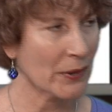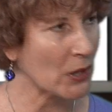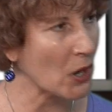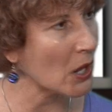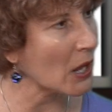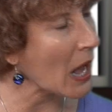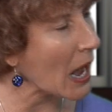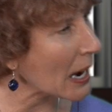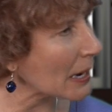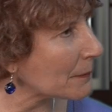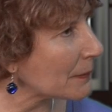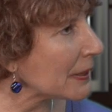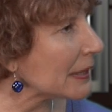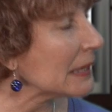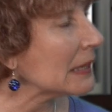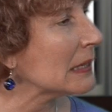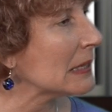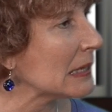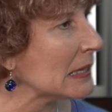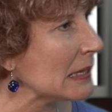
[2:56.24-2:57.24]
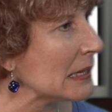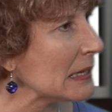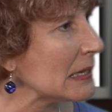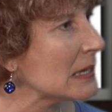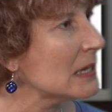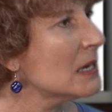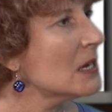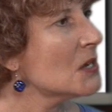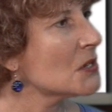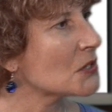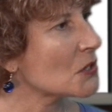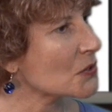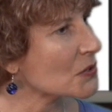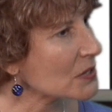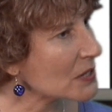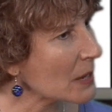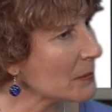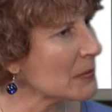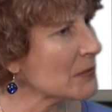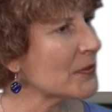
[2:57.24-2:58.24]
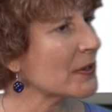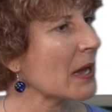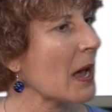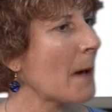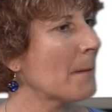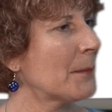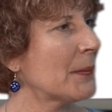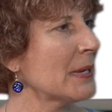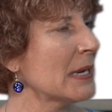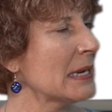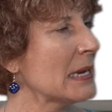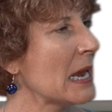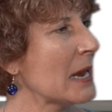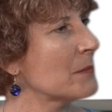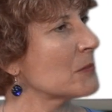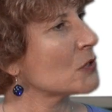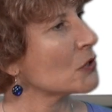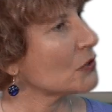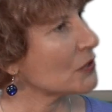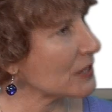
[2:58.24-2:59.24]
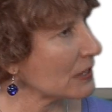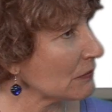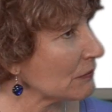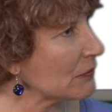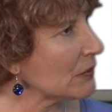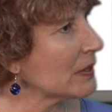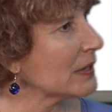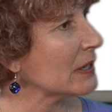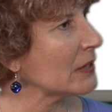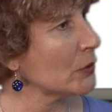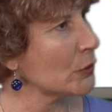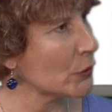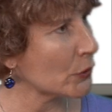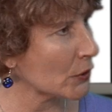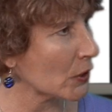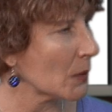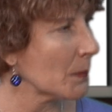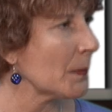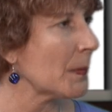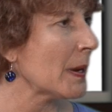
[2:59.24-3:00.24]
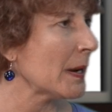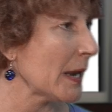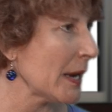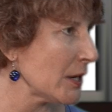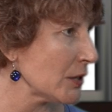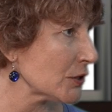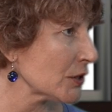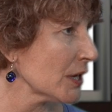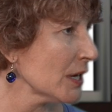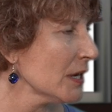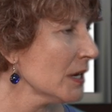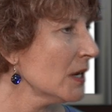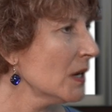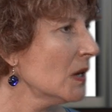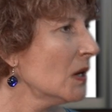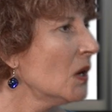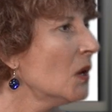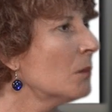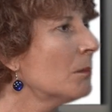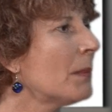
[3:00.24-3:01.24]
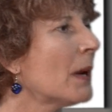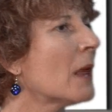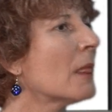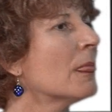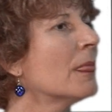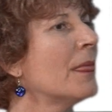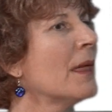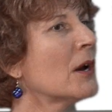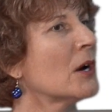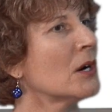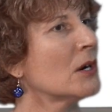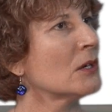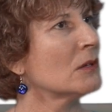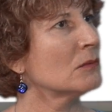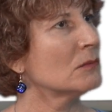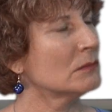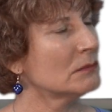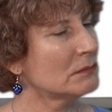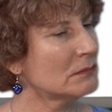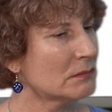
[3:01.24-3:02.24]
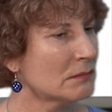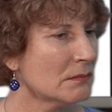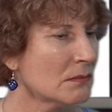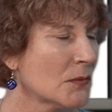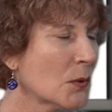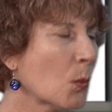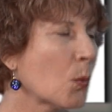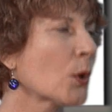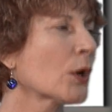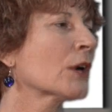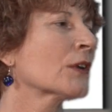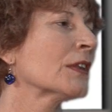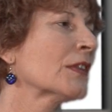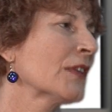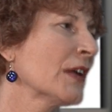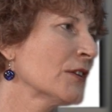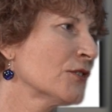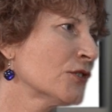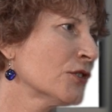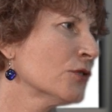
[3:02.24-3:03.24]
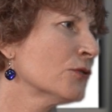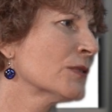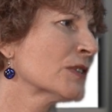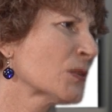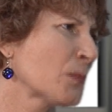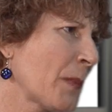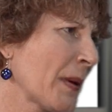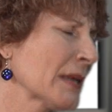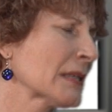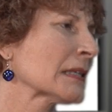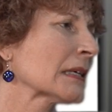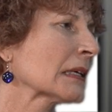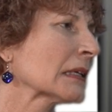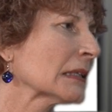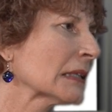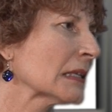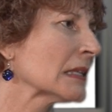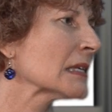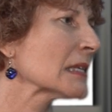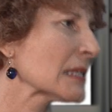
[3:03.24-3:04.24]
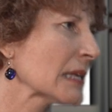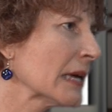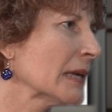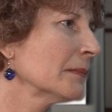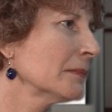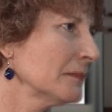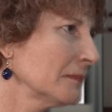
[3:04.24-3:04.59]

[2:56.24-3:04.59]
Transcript: we call IP and E. So some of the company names are different in Europe and Asia, but they're the work that they do is basically the same.